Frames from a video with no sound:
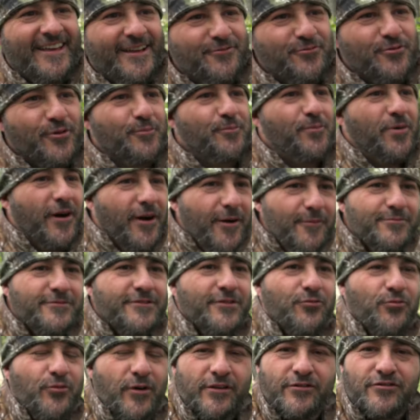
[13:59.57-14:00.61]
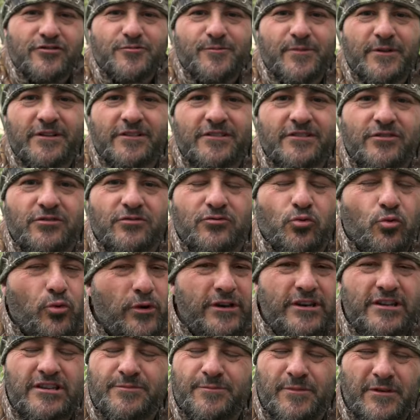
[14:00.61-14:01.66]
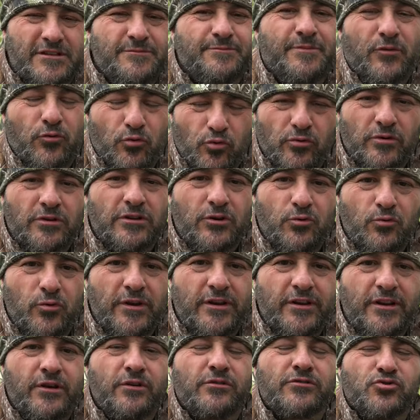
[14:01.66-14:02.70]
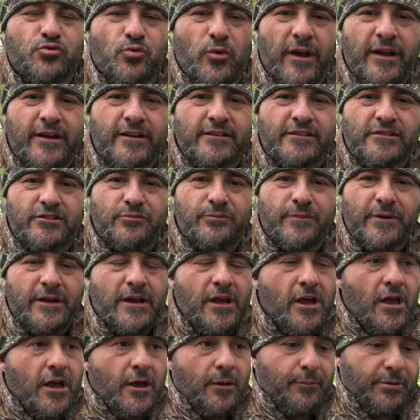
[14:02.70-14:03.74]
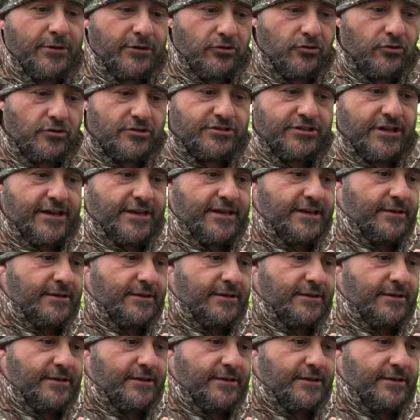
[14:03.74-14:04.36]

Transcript: we're pumped. Weather's been a little windy. It's been really windy. It was raining a little bit, but it looks like it